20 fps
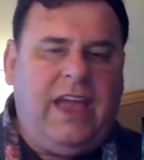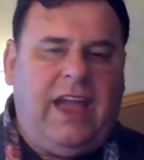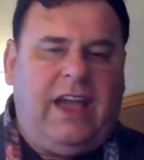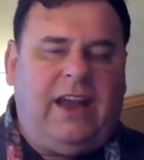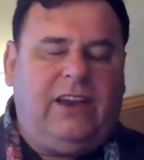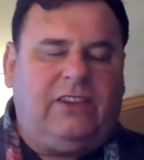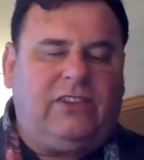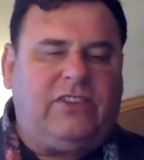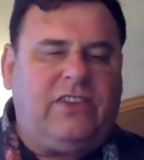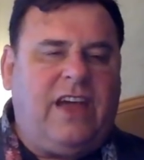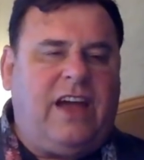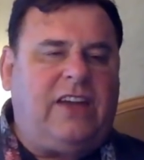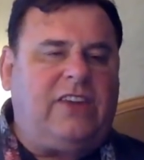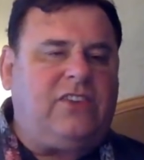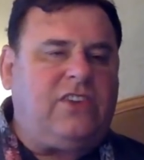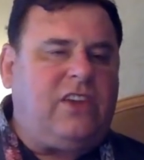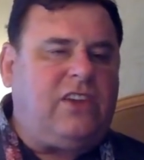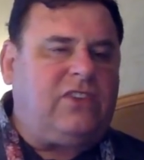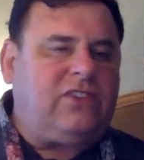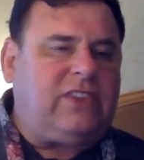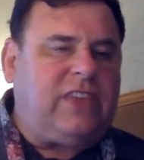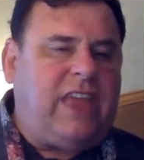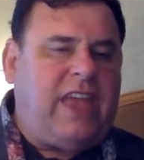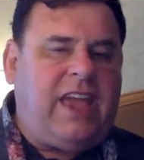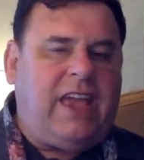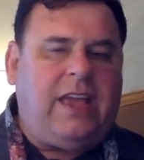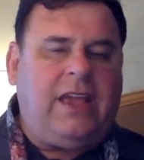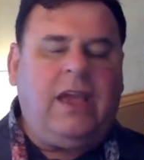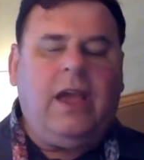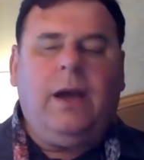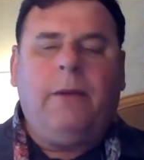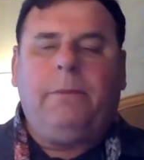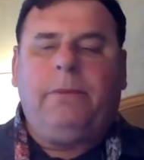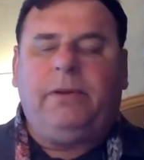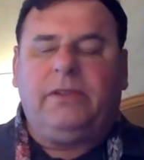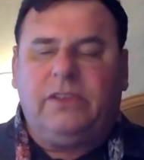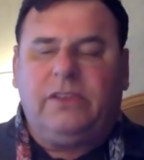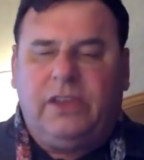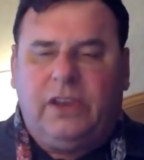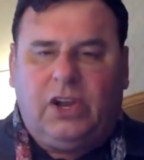It is not just a
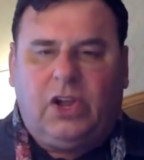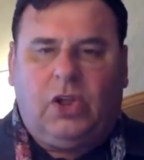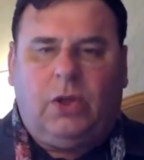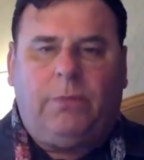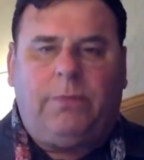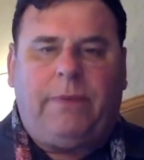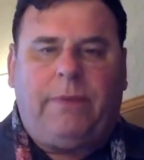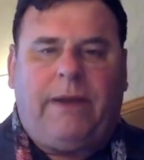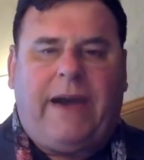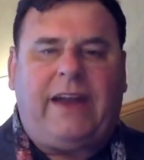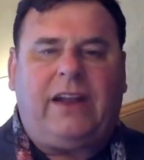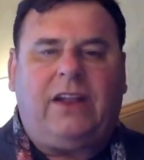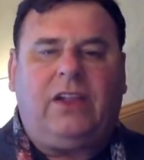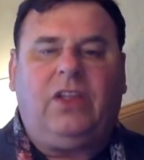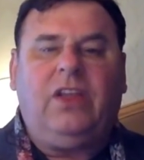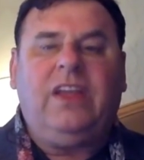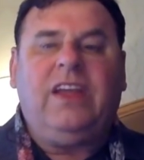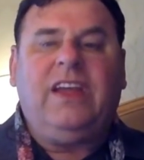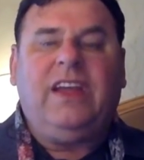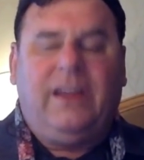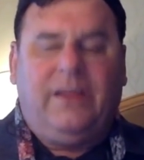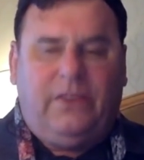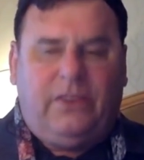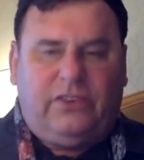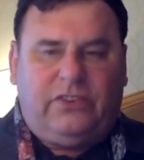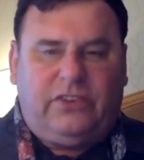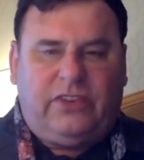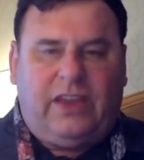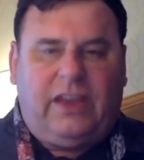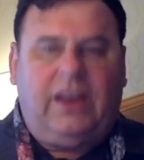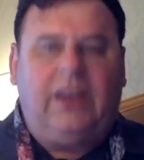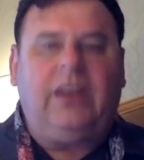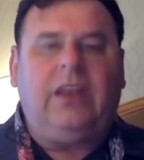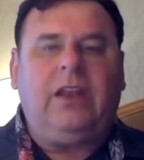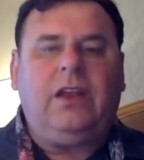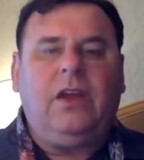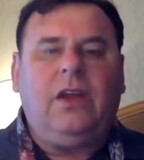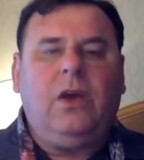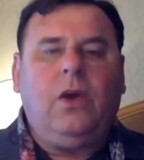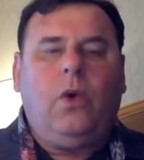political battle in the Senate
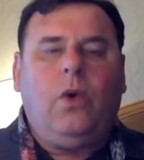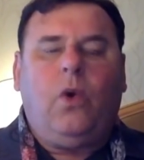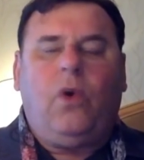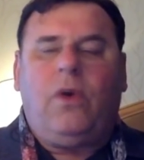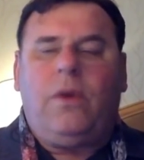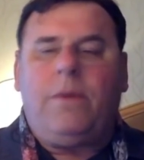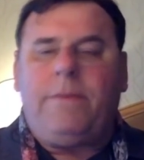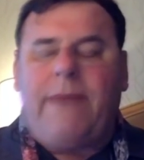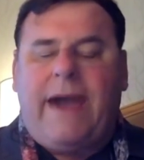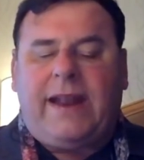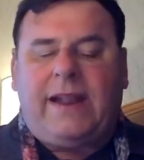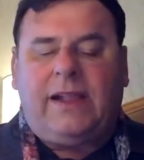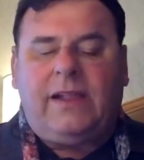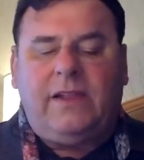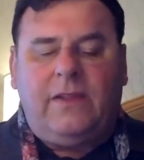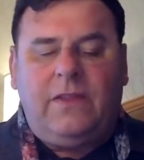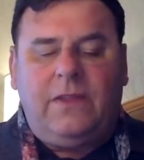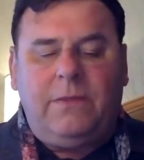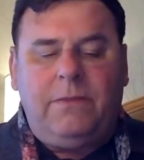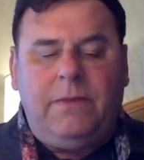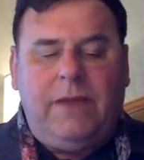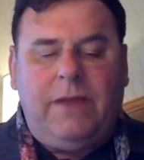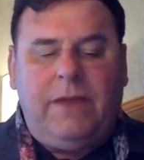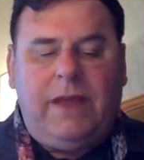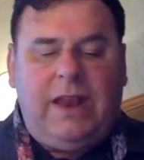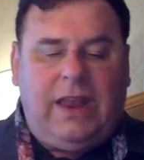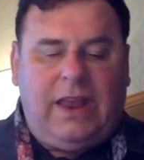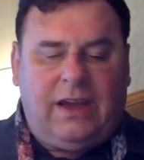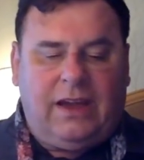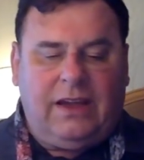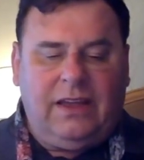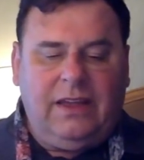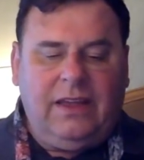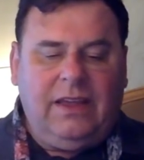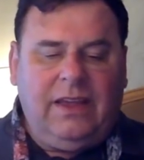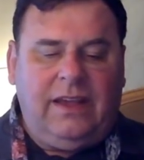or a battle in the media.